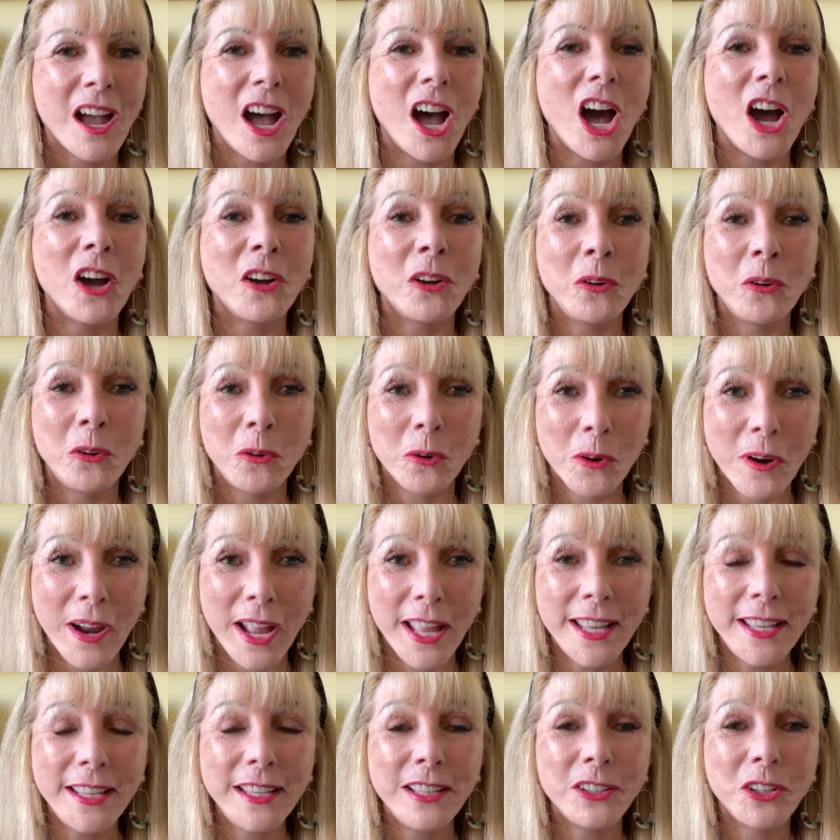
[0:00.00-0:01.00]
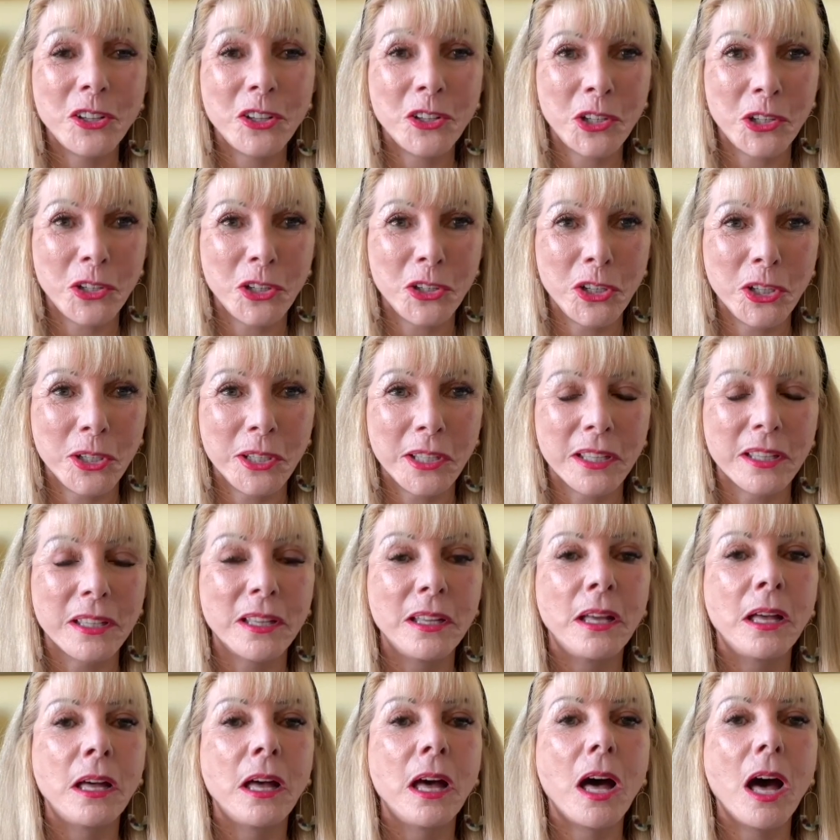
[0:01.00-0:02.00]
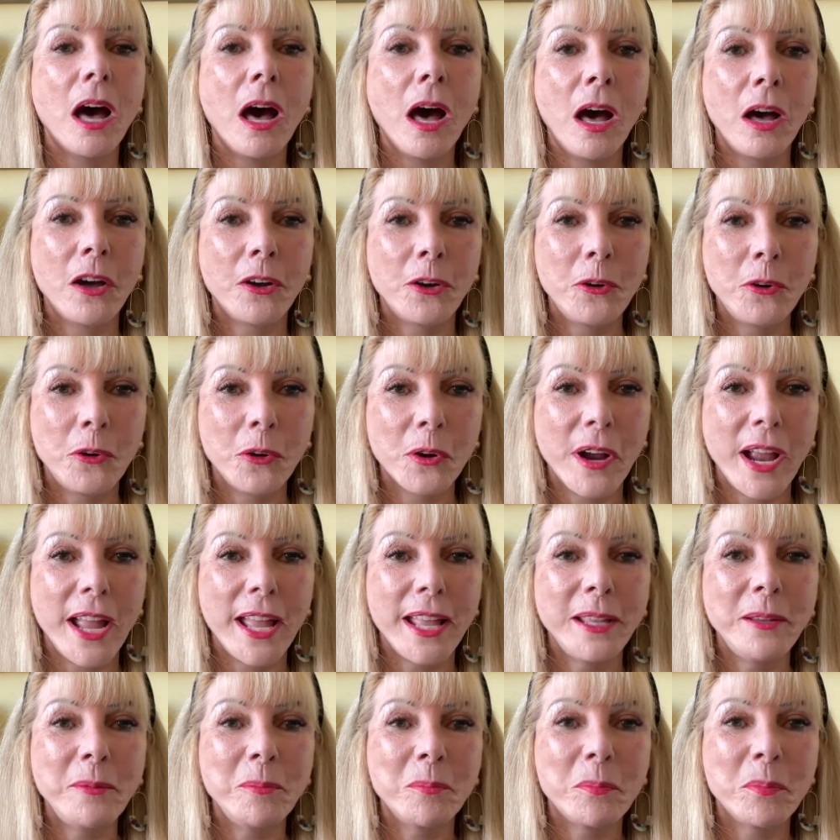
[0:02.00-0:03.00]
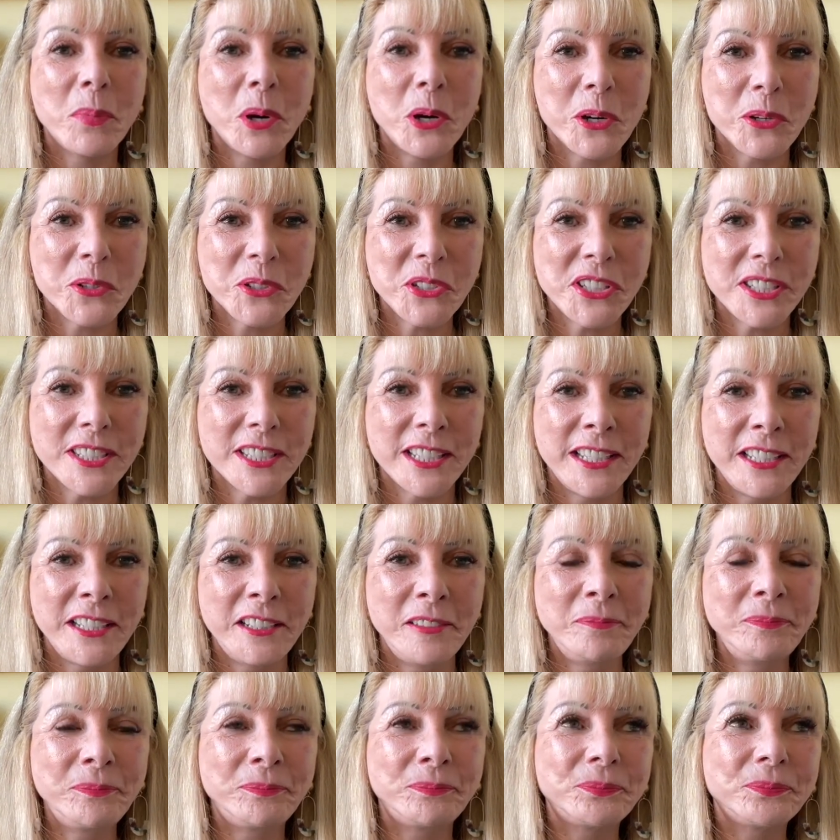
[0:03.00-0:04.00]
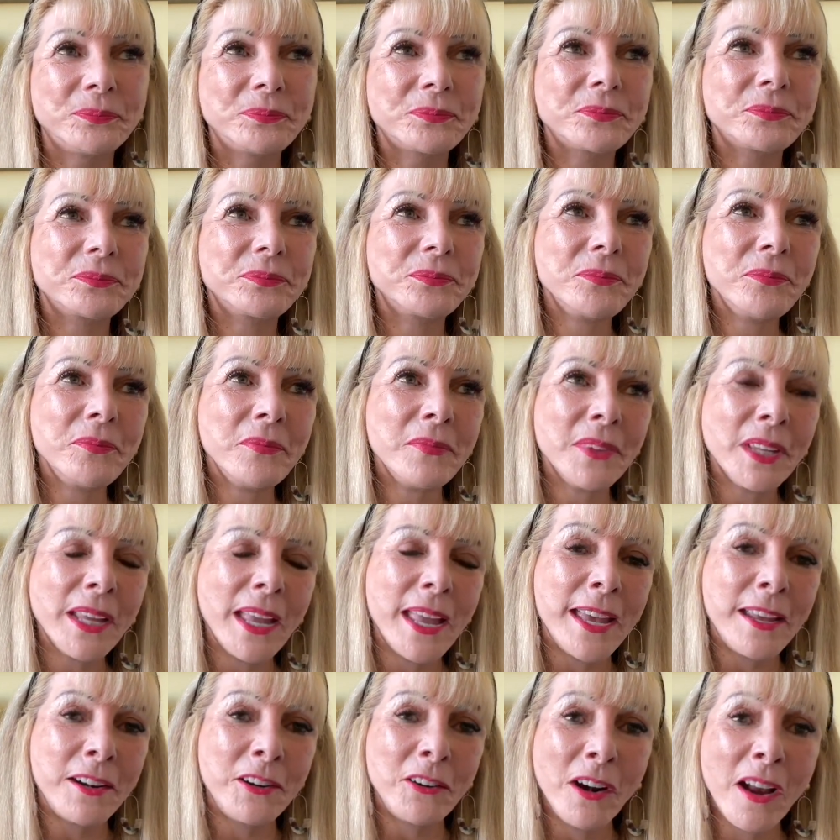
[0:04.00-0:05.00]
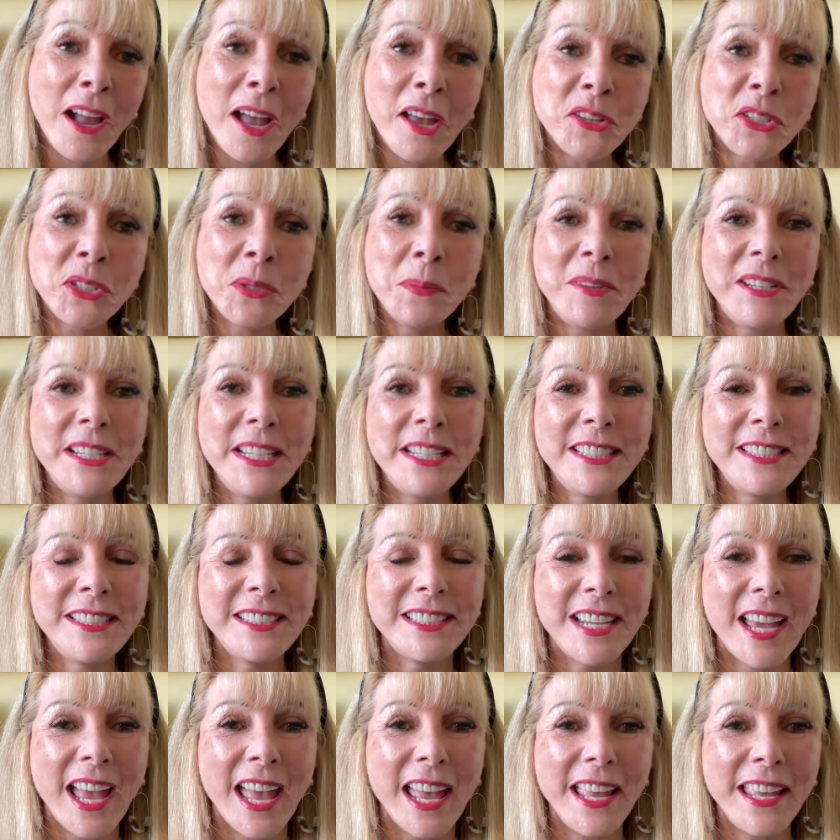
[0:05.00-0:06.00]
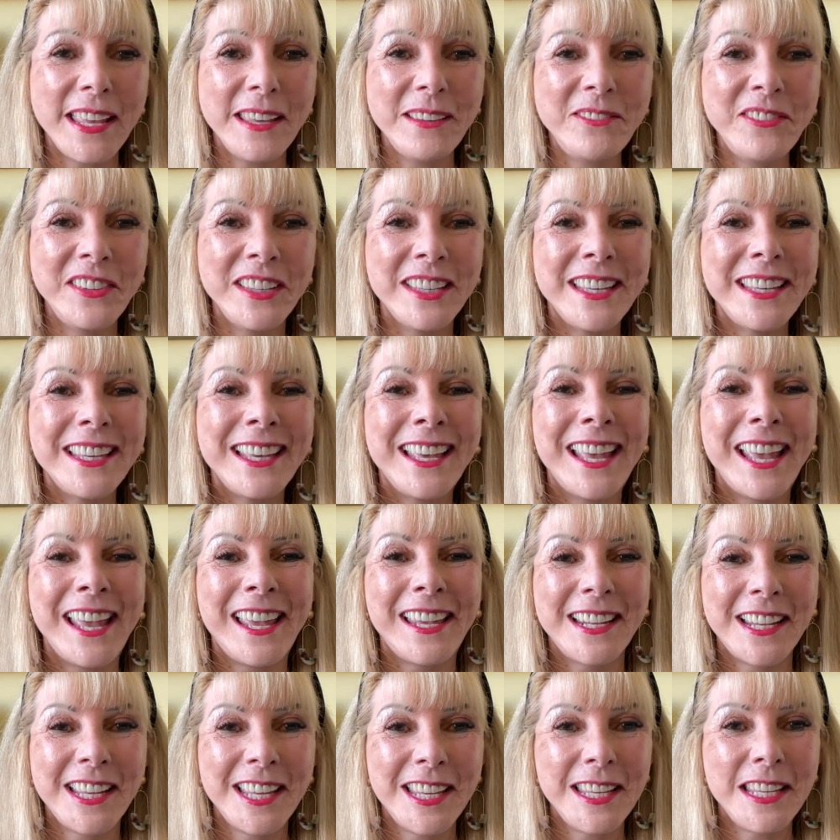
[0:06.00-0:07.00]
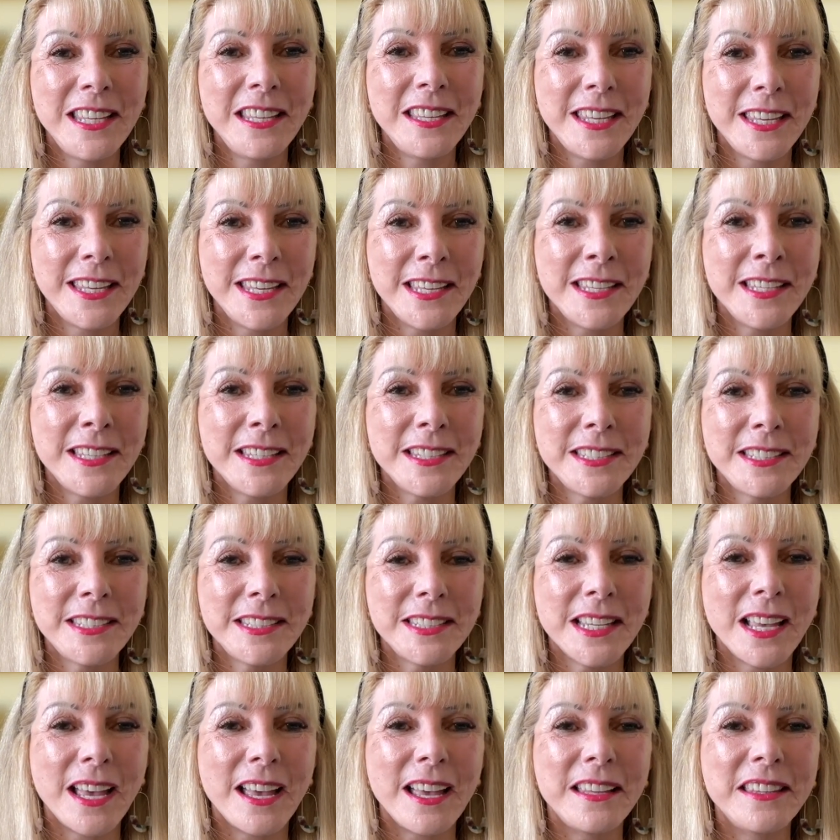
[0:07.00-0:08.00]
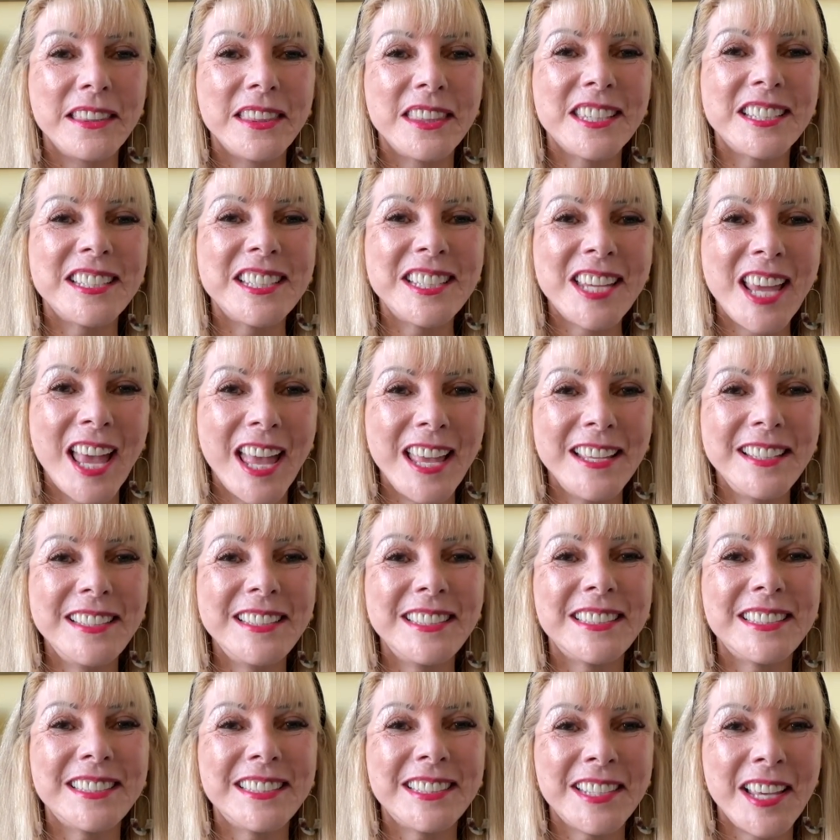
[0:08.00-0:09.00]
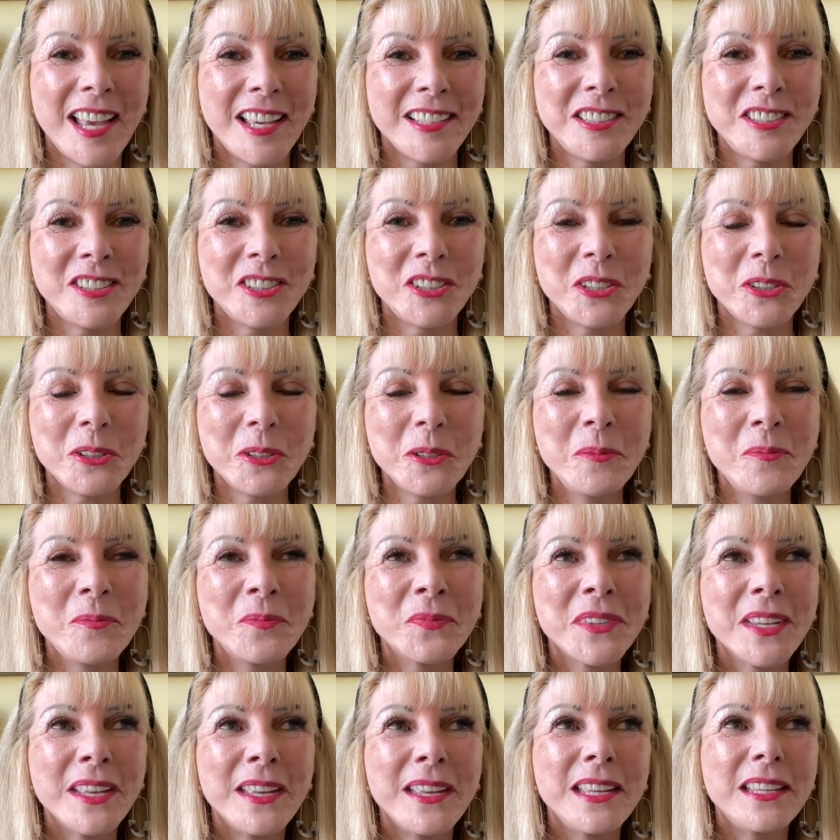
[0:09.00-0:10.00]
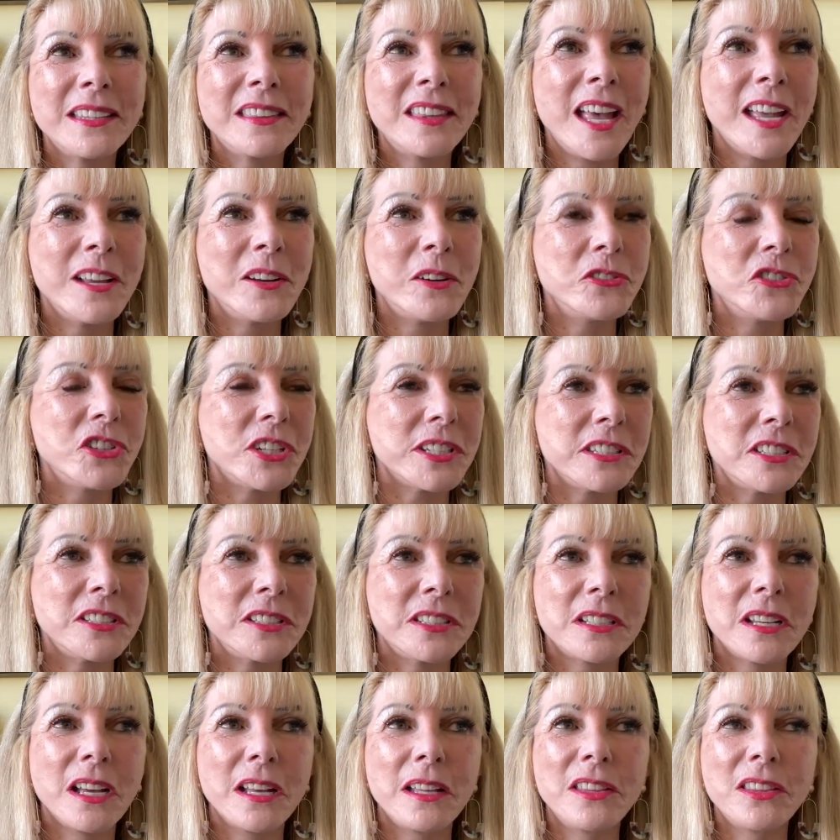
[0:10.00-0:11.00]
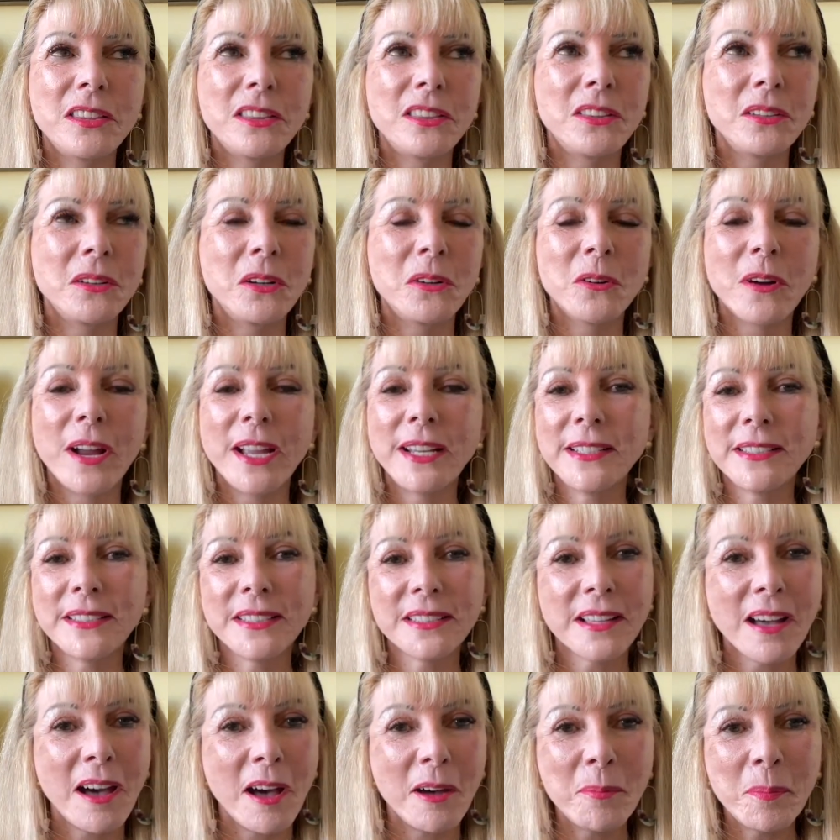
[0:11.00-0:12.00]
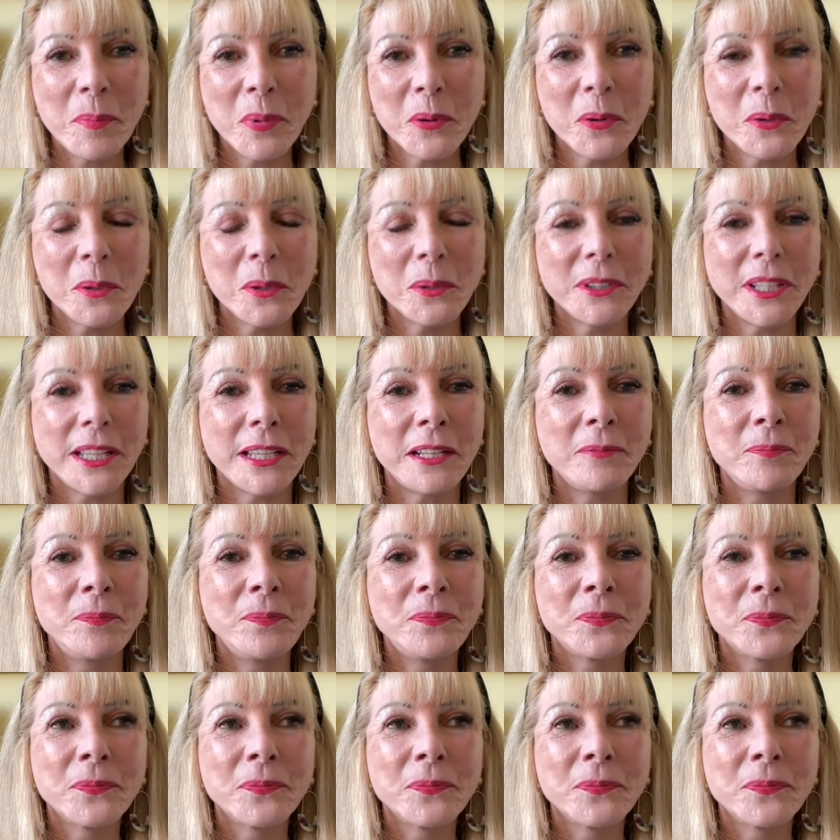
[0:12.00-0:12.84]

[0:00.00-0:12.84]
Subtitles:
a great cook, a great person, and her husband is Dave, and he is the taste tester. They are just the greatest couple, and